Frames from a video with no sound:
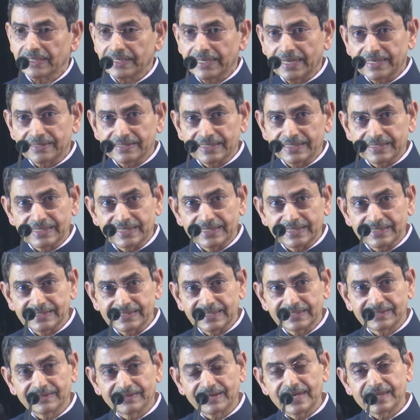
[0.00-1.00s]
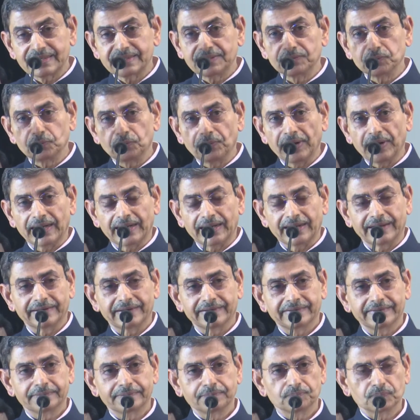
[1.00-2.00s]
And in a graded way,
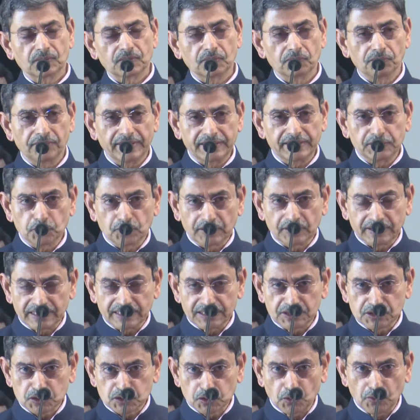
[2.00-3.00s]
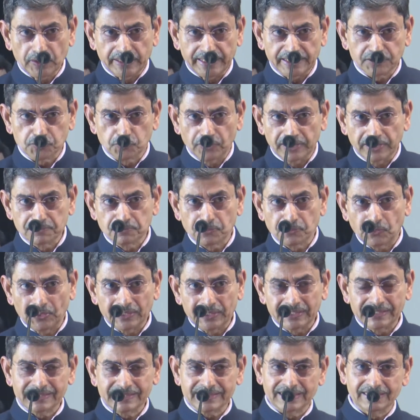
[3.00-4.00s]
when you control at one
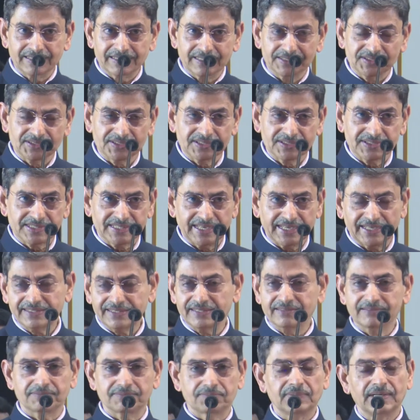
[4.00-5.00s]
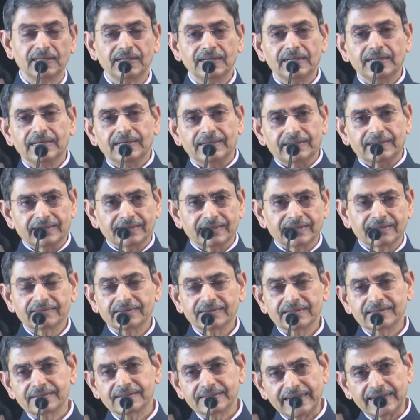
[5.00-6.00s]
point, in its second
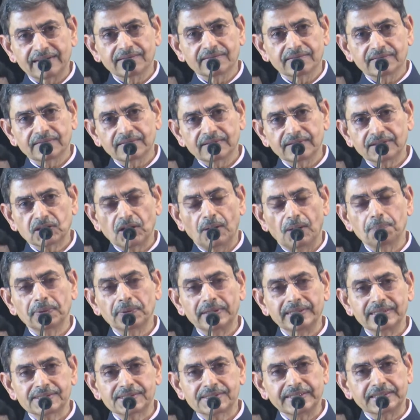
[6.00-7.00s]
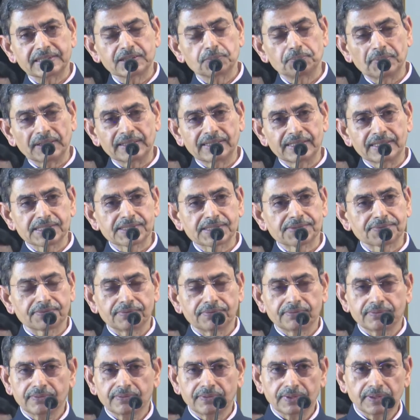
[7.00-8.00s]
10 couplets that it
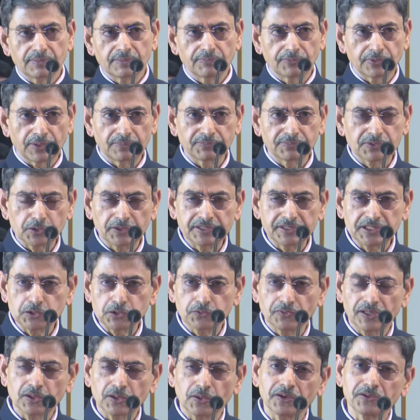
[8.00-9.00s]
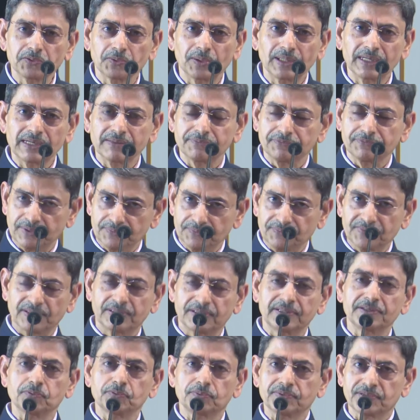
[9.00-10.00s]
begins from 21 onward for
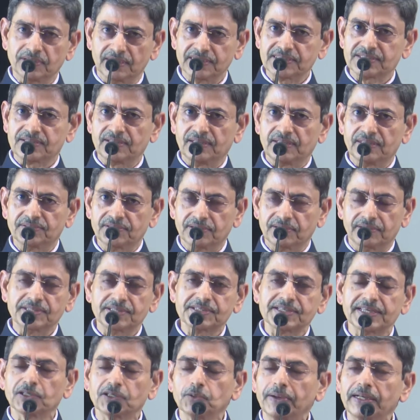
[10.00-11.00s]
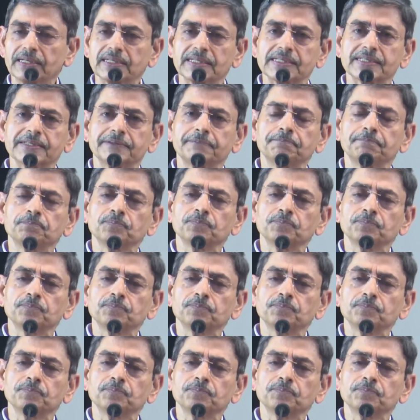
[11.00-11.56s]
third segment,